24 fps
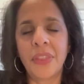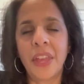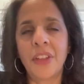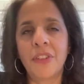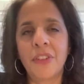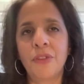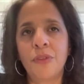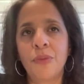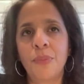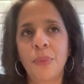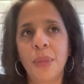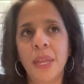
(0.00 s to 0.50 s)

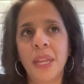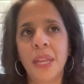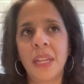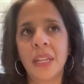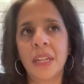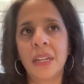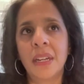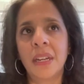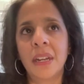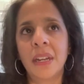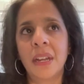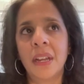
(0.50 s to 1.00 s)
They've
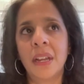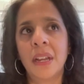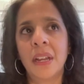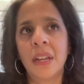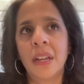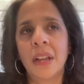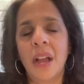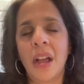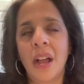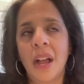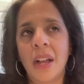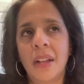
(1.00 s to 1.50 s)
been
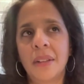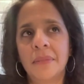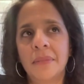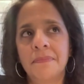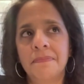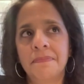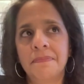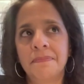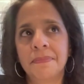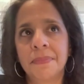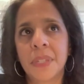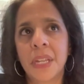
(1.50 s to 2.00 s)

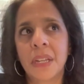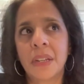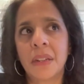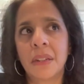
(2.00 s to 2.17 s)
um,